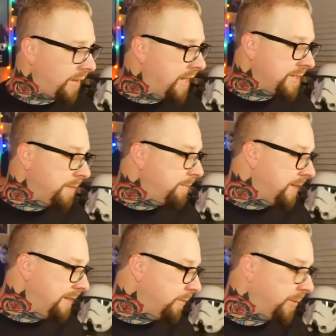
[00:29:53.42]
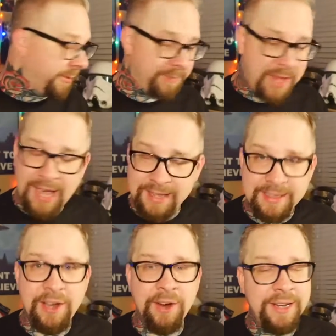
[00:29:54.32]
It's unbelievable. The
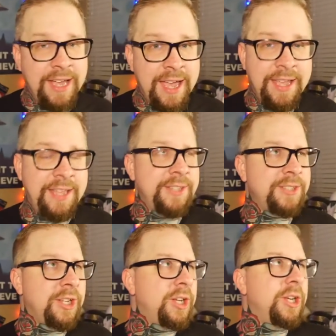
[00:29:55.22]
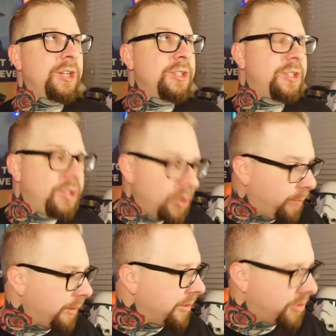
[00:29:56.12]
Hadley RDA is
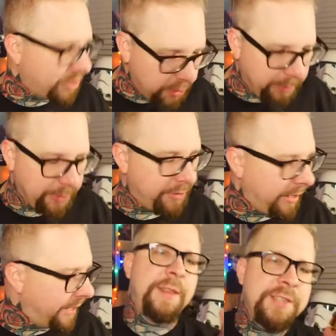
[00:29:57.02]
super, super great.